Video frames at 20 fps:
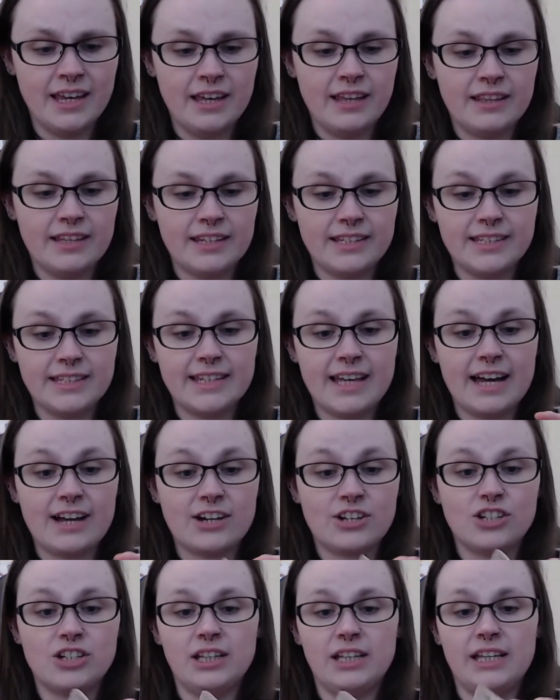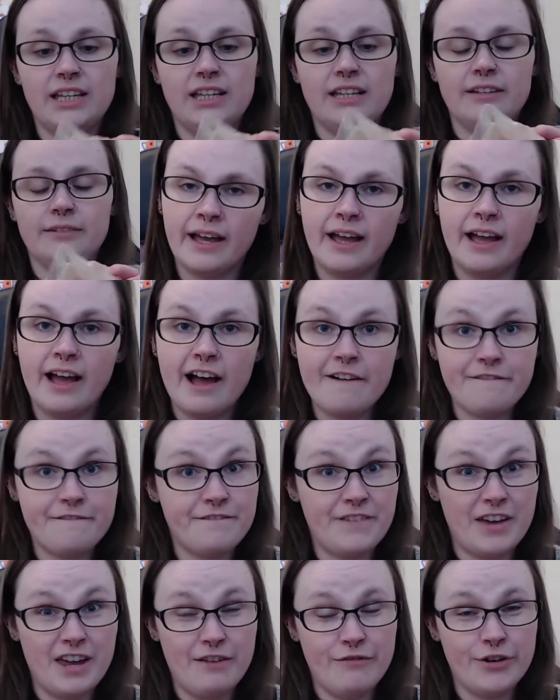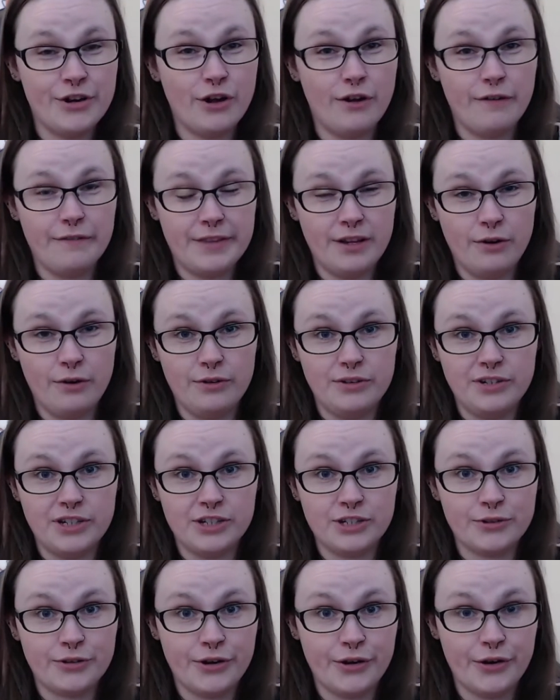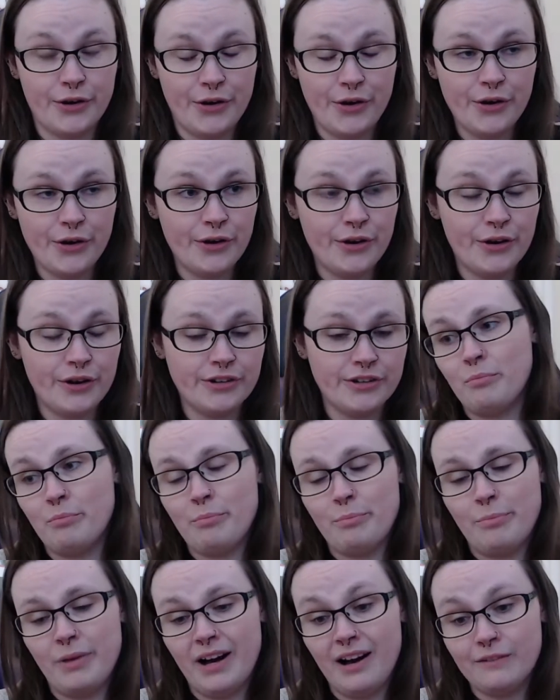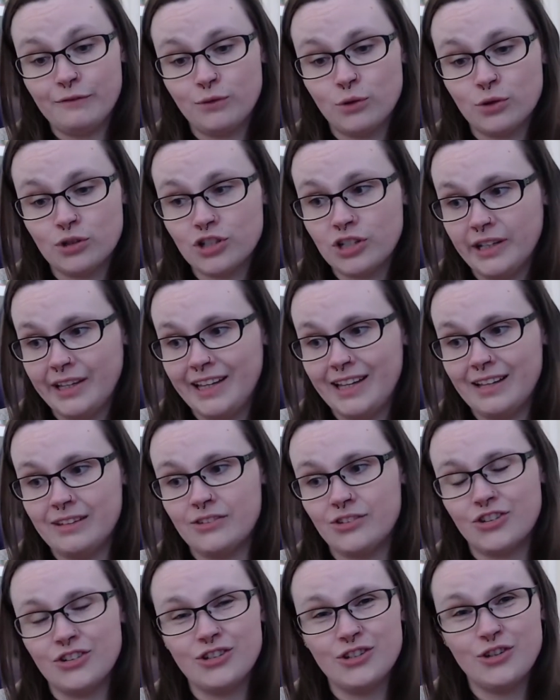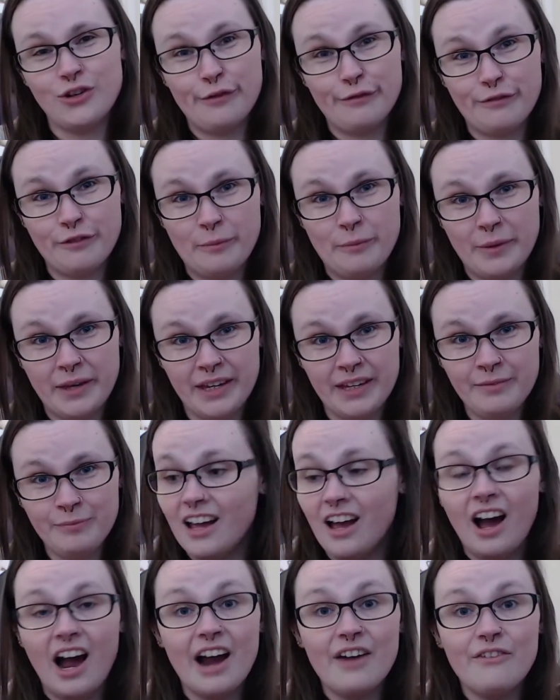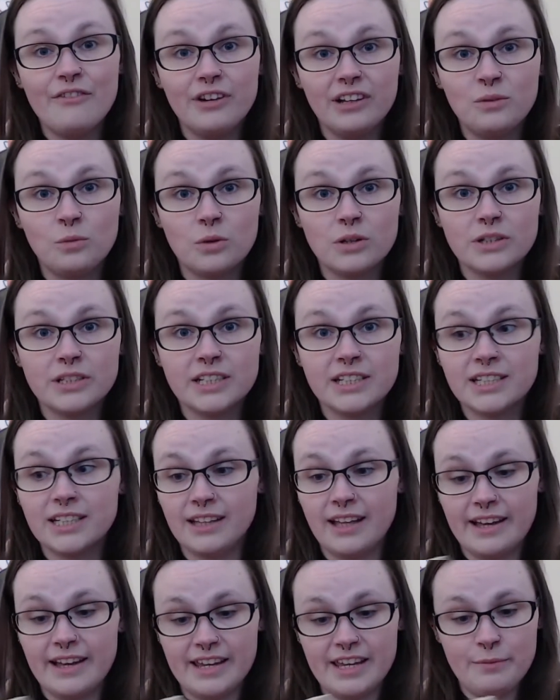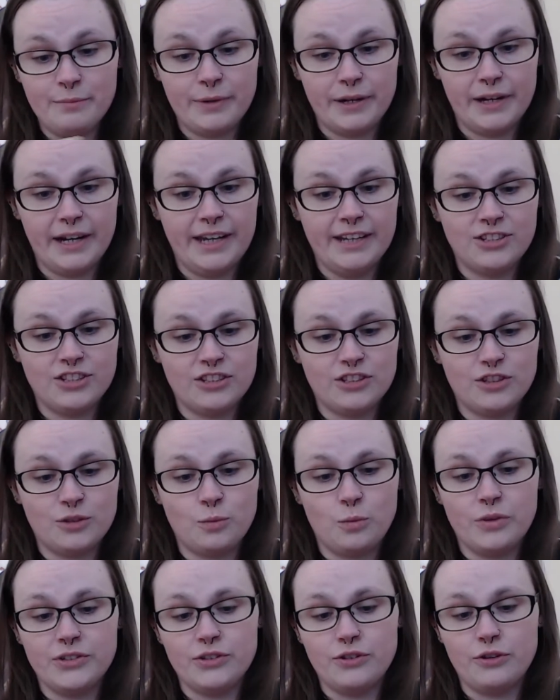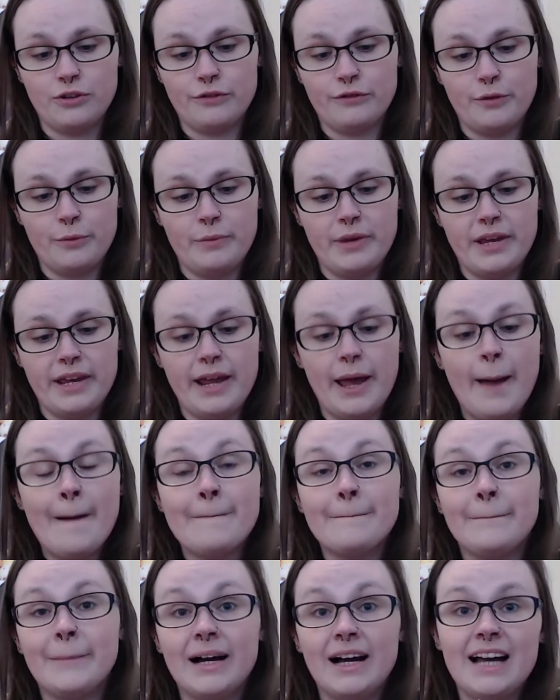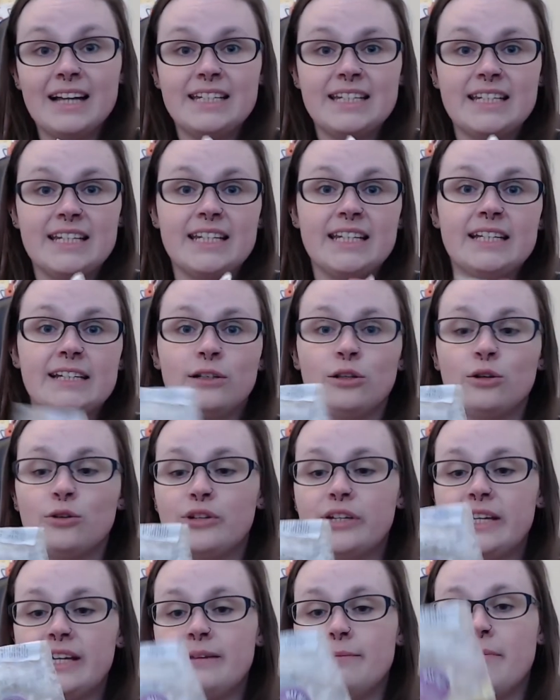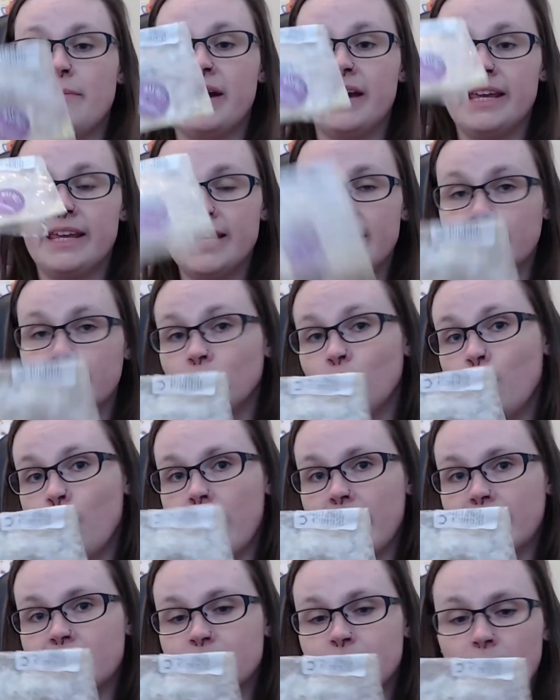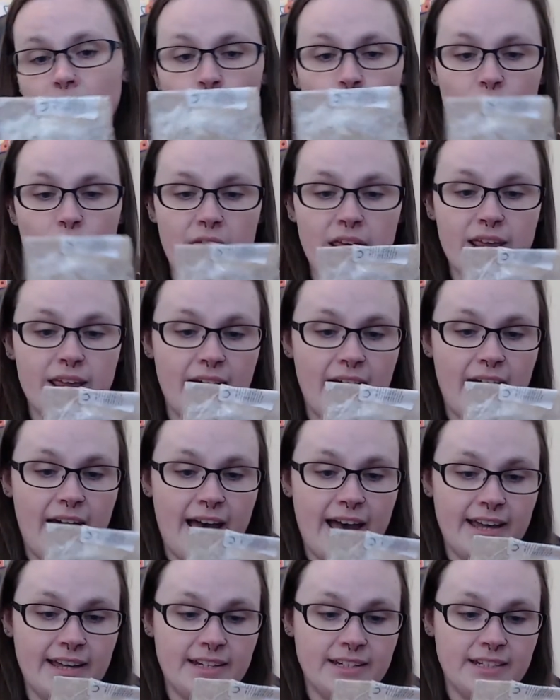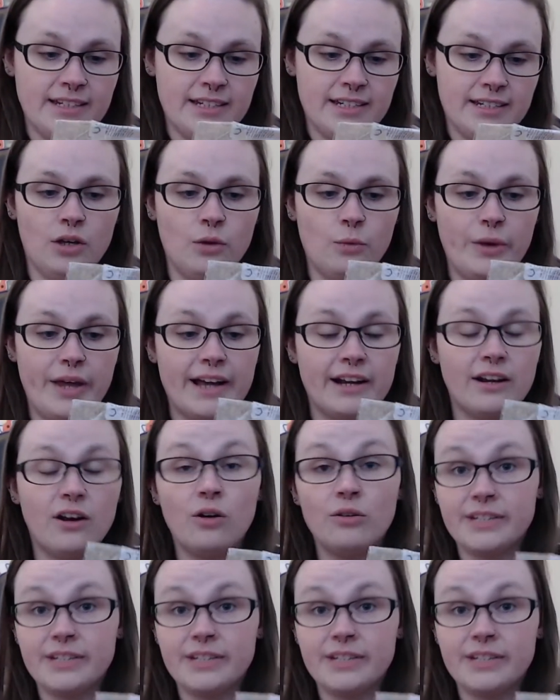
This is actually a favorite of the OD Sugar herd, but unfortunately it's just not for me. I really wanted to like it, but it just was not for me. But I did include it in my yellow wax melt week and we had it on